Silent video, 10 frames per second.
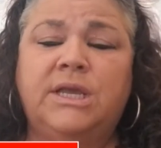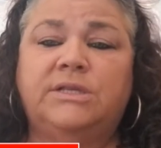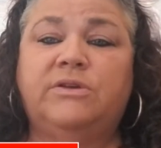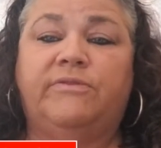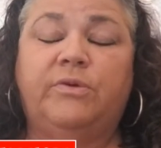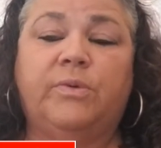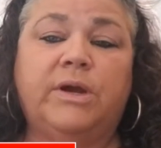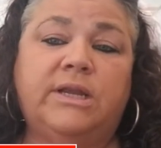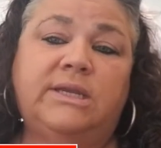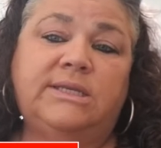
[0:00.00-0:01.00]
So if you
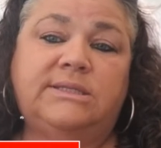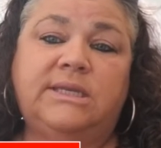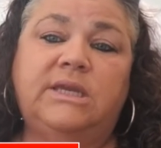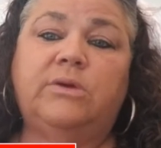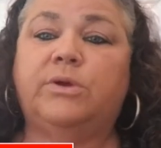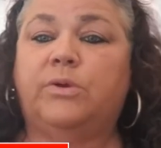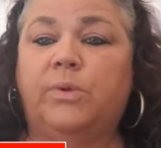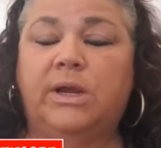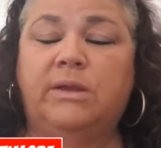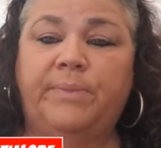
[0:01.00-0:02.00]
work in D.C. or you
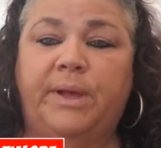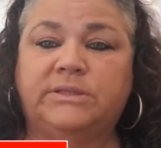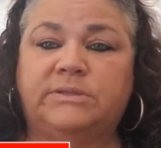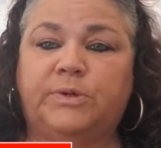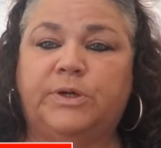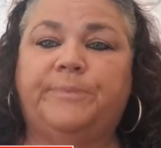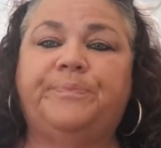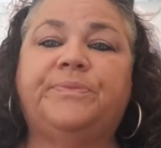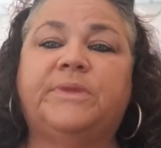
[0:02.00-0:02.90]
work in Baltimore,